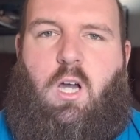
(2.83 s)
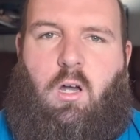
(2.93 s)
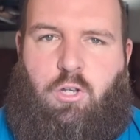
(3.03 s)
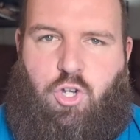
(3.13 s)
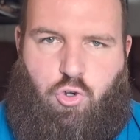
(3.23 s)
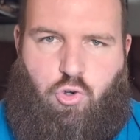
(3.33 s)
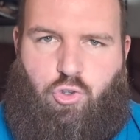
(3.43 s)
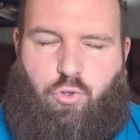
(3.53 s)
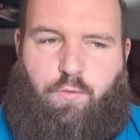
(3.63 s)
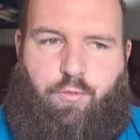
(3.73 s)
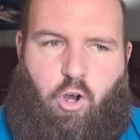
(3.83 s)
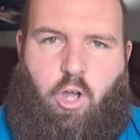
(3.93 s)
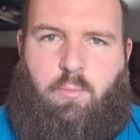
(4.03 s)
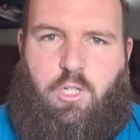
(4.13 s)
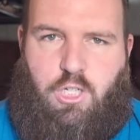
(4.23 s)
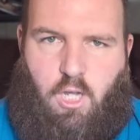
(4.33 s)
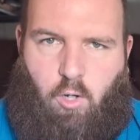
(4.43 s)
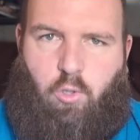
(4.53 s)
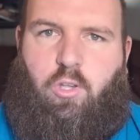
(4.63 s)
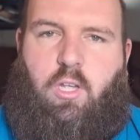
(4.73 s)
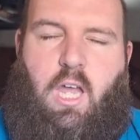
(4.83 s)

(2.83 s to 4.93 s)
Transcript: on a shoot from Charlotte,